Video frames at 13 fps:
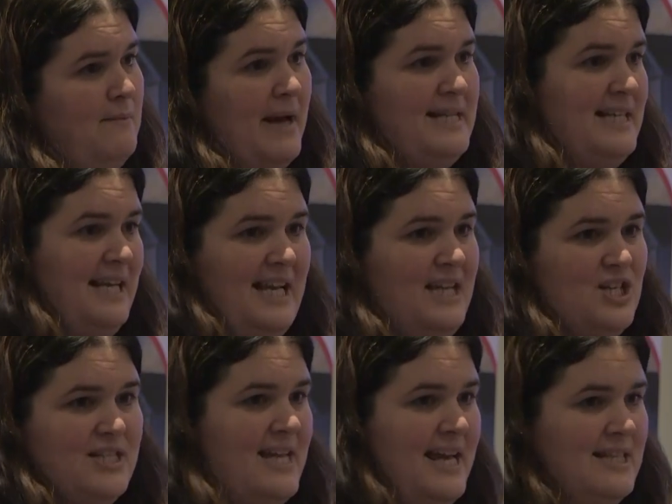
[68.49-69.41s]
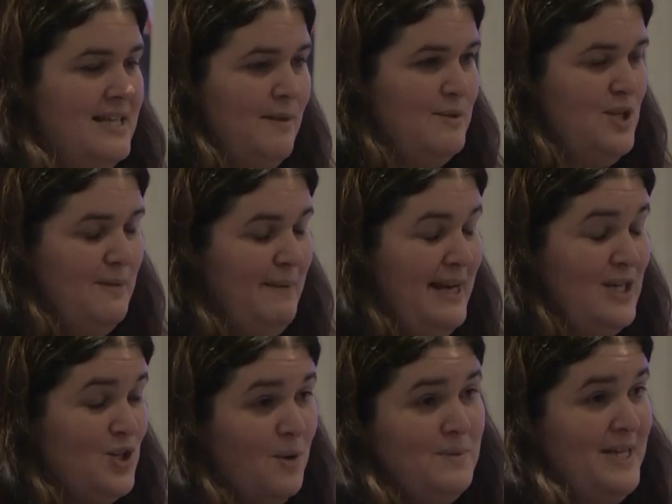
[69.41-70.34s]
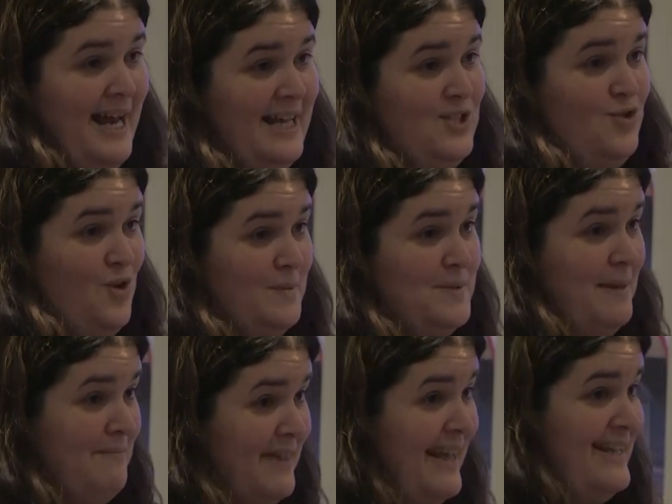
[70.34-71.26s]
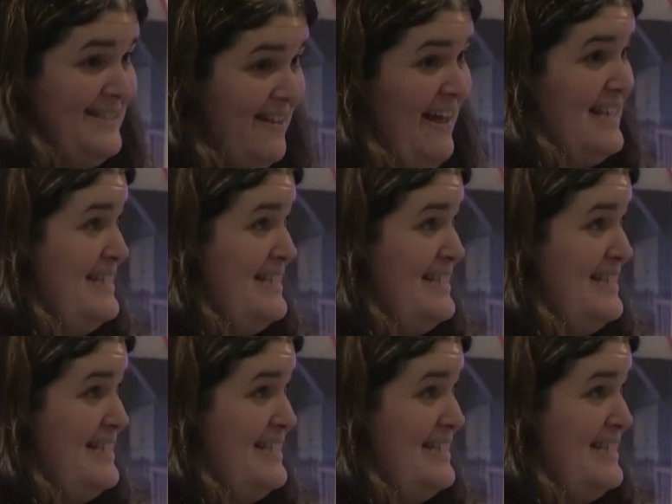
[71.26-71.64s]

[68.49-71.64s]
Basically just ended up with too many jobs and had to drop something, so